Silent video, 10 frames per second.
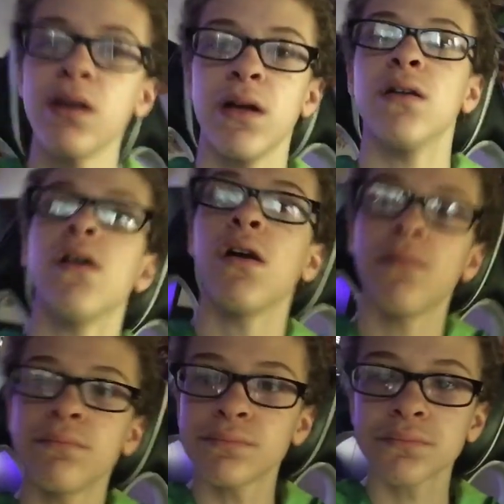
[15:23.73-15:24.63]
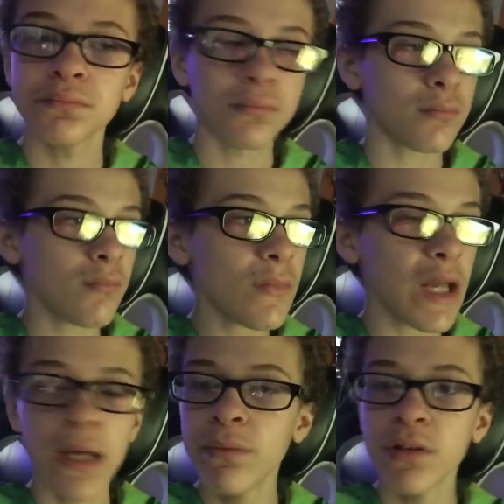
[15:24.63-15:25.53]
day. I
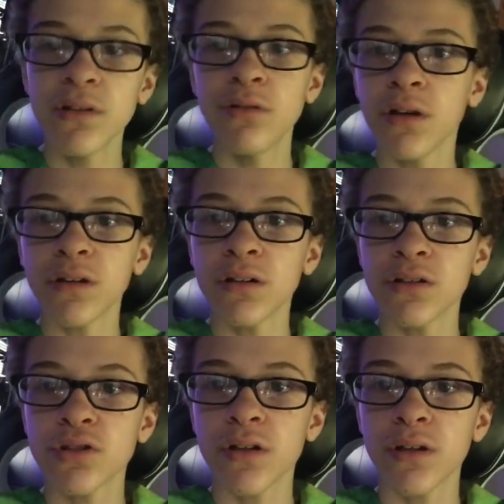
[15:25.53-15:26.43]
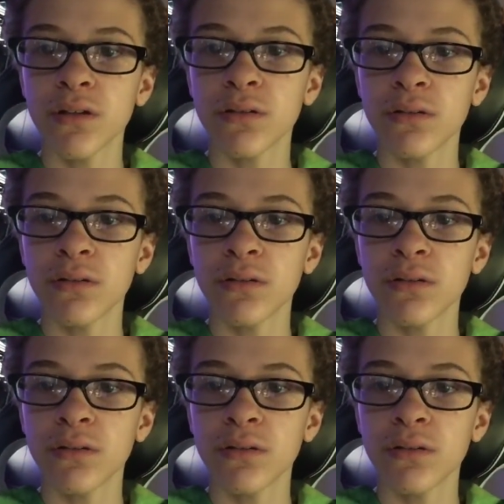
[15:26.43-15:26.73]
ain't really doing nothing yesterday.